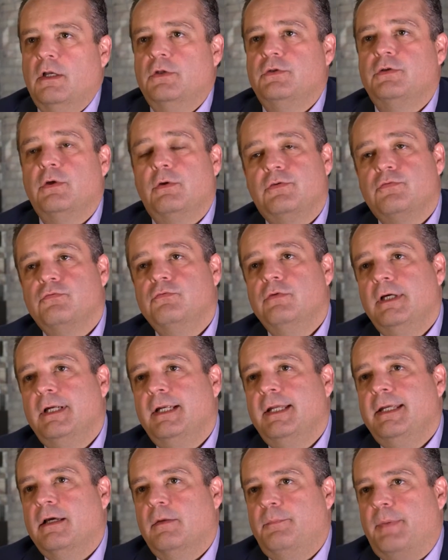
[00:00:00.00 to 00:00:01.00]
So it's
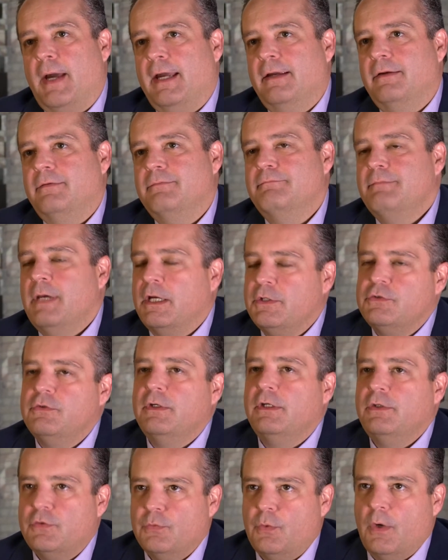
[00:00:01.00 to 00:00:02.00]
really about
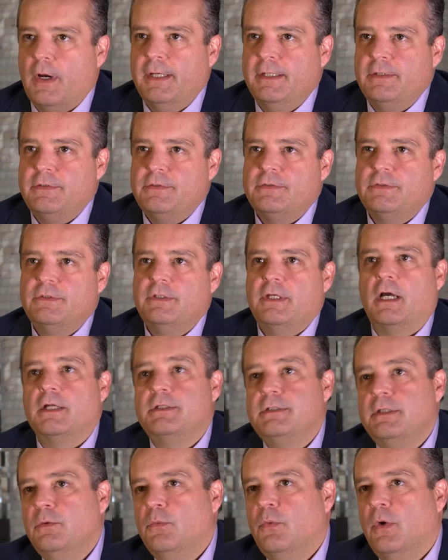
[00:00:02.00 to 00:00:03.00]
measuring twice,
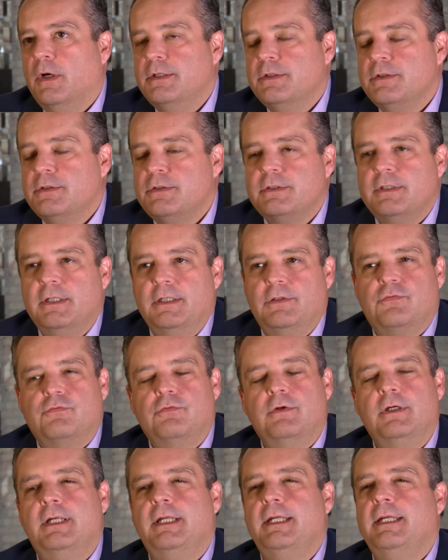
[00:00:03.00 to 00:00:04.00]
cutting once. It's
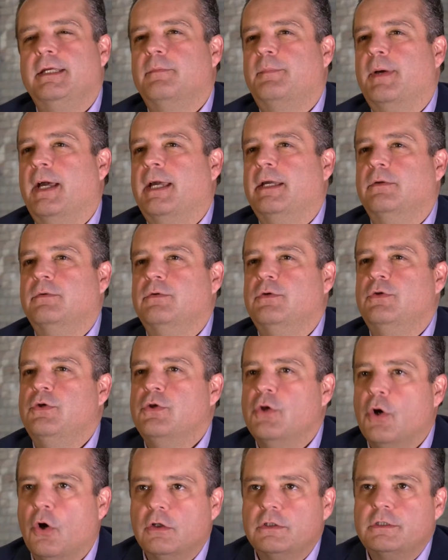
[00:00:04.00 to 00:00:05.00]
really about
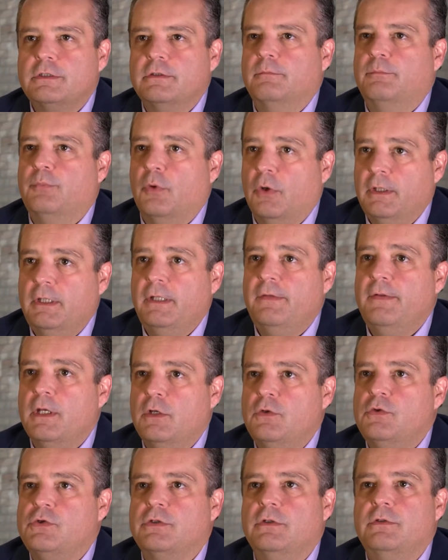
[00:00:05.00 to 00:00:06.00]
not boiling the
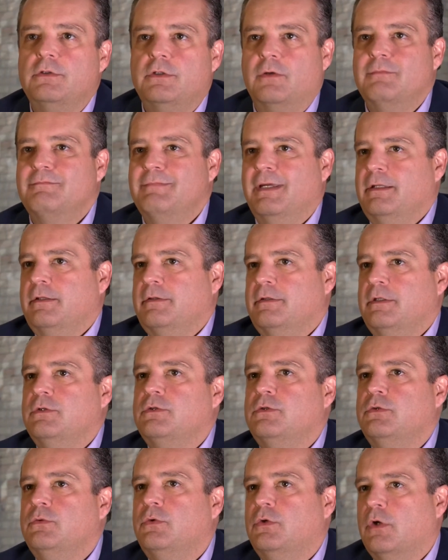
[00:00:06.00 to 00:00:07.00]
ocean. Don't make
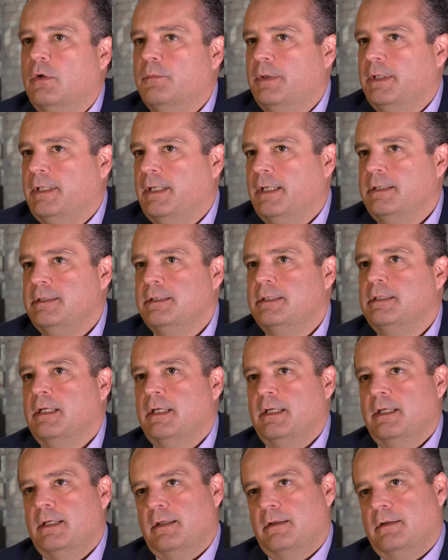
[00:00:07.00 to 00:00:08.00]
things too complicated.
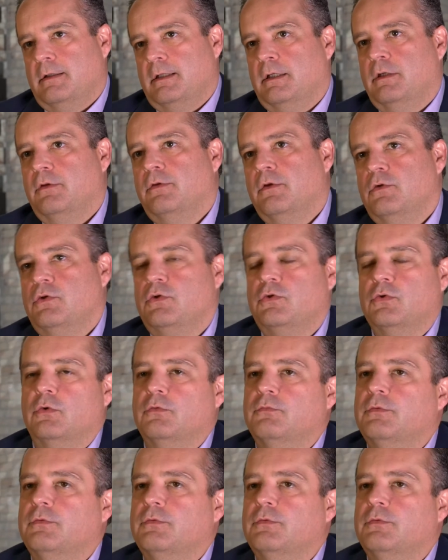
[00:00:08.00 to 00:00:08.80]
Think in those short